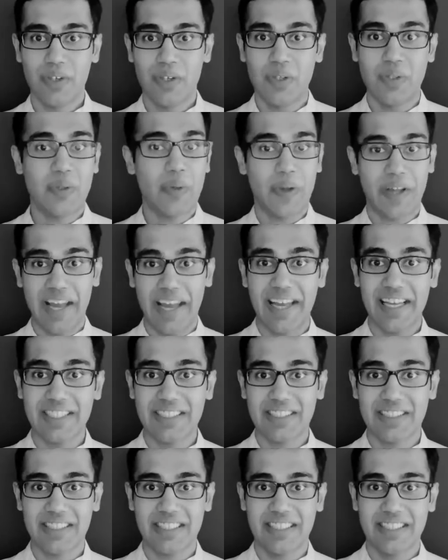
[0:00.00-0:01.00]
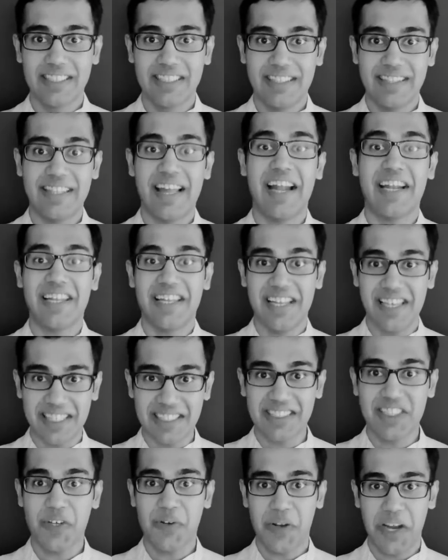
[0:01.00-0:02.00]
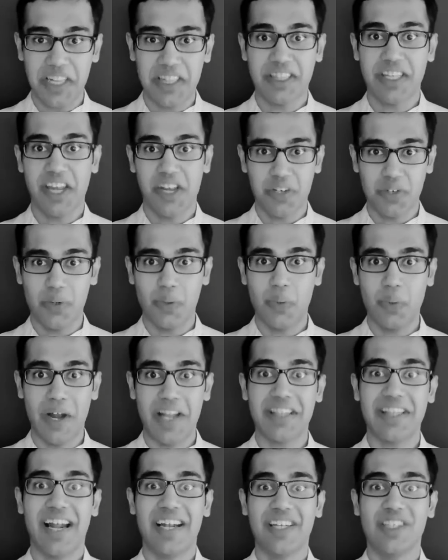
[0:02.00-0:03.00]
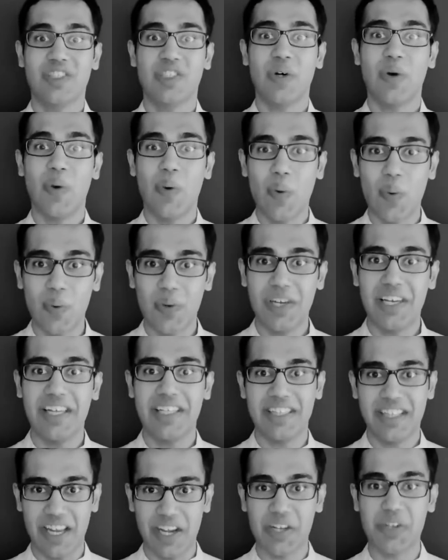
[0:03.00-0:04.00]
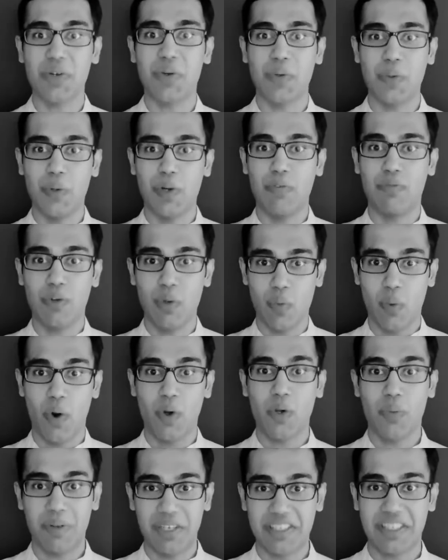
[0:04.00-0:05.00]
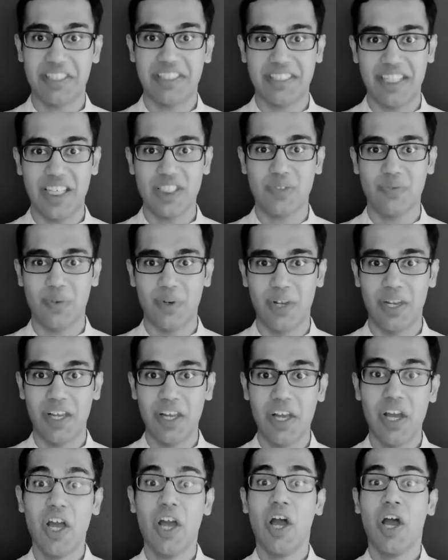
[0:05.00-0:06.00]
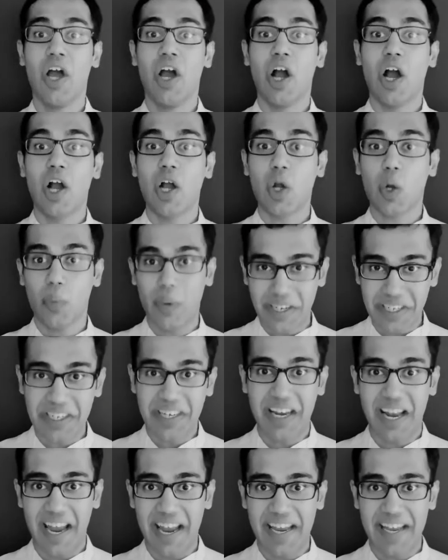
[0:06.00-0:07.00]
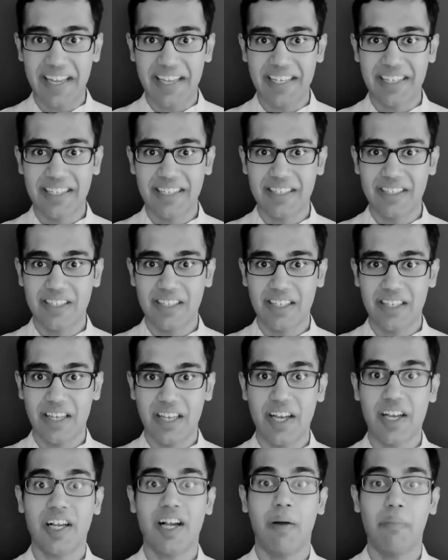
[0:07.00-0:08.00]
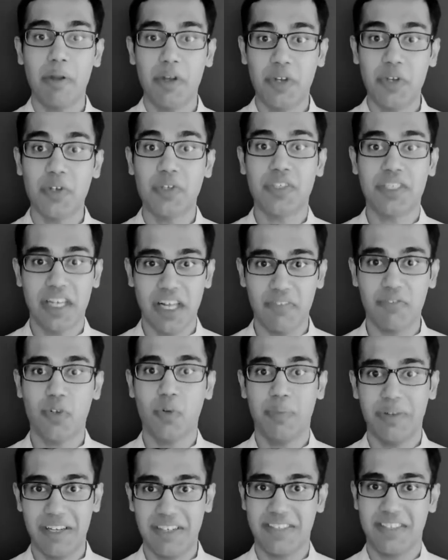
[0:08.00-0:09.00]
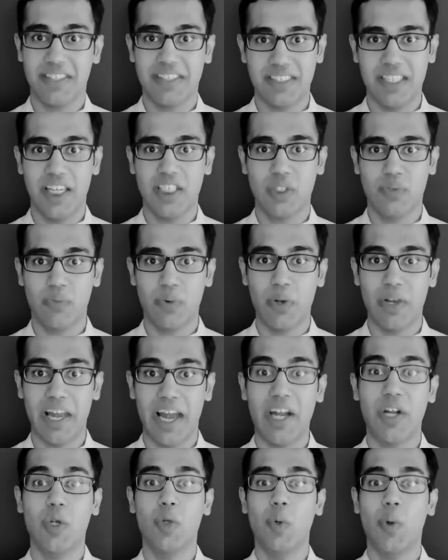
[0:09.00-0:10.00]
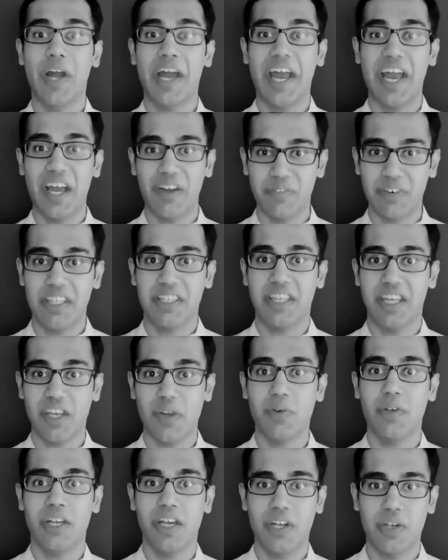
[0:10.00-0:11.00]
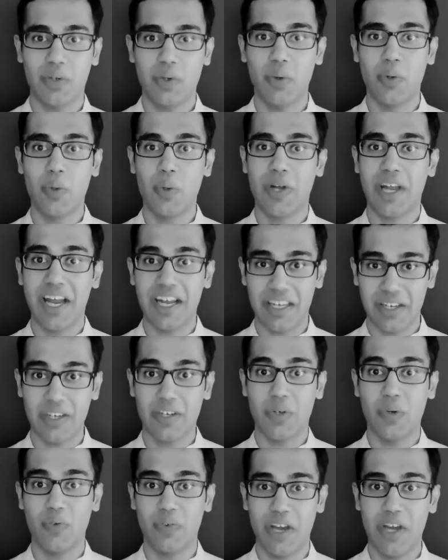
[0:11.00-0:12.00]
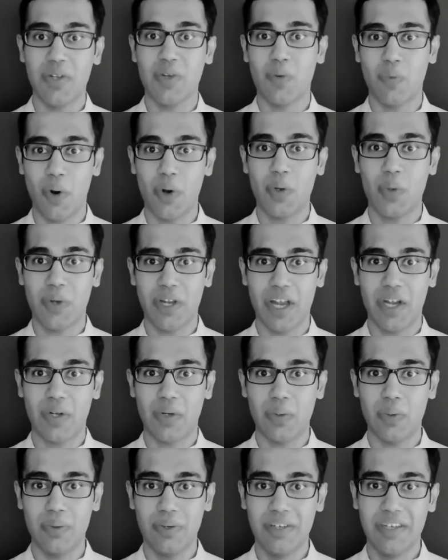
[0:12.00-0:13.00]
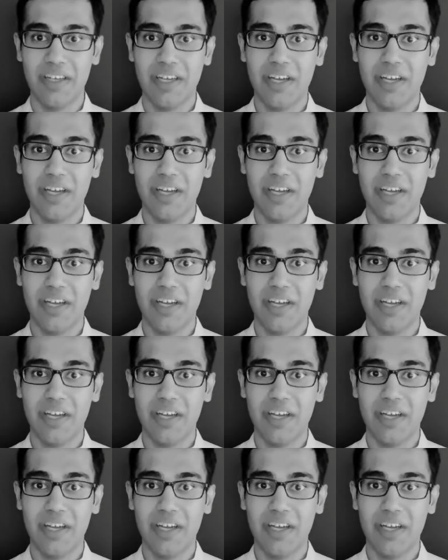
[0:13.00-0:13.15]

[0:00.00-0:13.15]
So guys, that is the right thing to do, and that is the only thing to do if you want to be successful. Quit trying. Commit yourself to being successful and do everything you need to get to where you want to get to